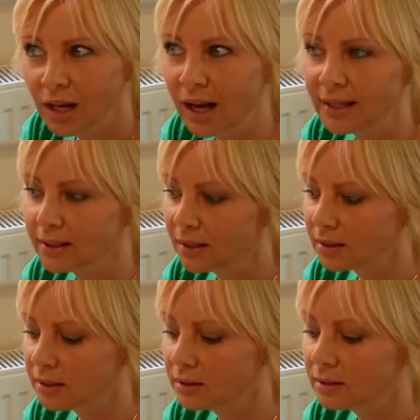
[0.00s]
And
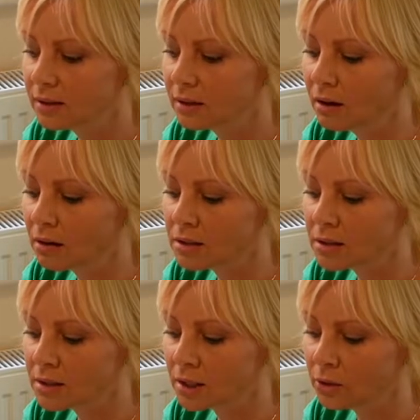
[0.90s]
the cards,
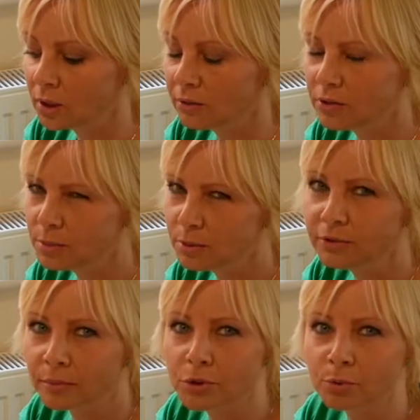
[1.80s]
they're saying you have to be
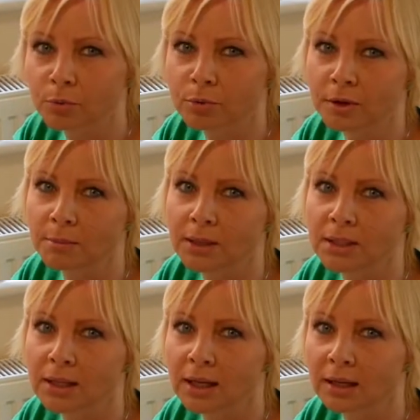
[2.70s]
far much more
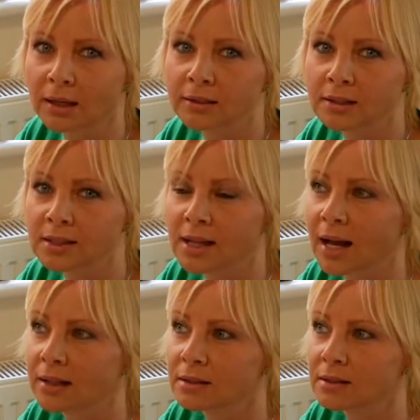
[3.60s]
pragmatic and
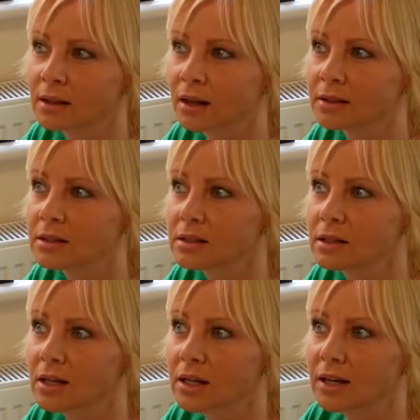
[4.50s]
understand that
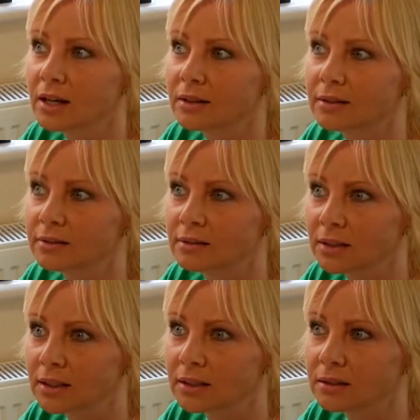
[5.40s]

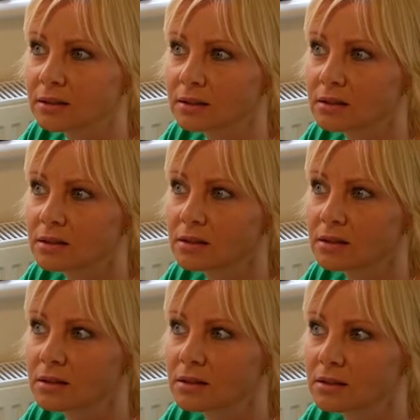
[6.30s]

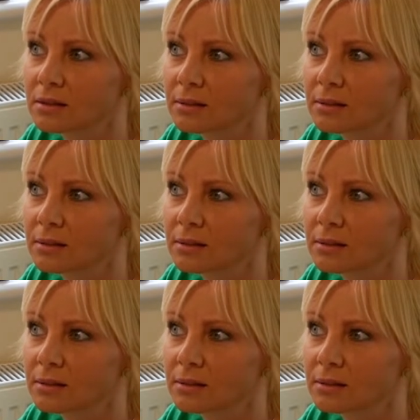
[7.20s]
things